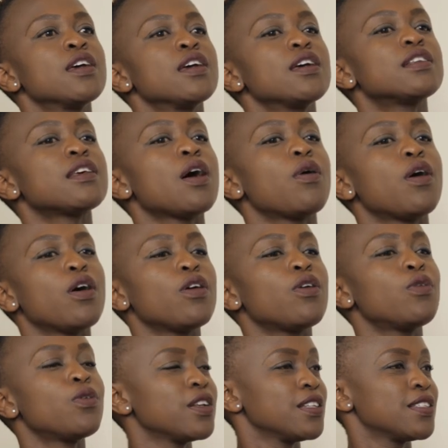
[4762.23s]
it's our
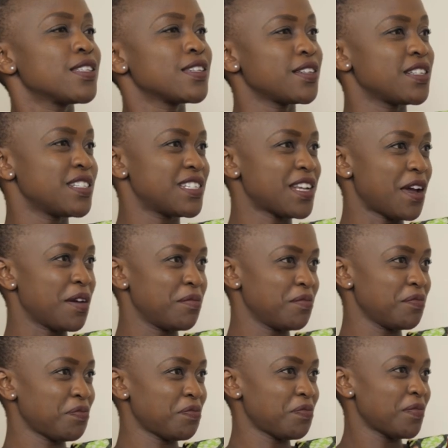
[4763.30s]
own screen
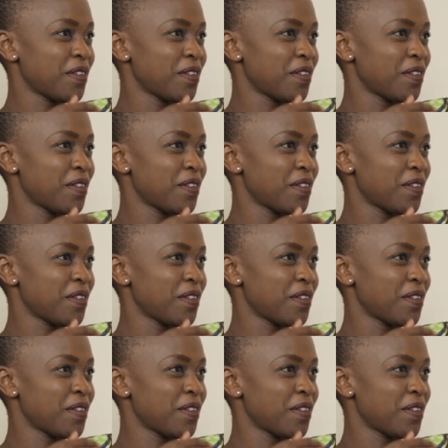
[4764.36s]
time.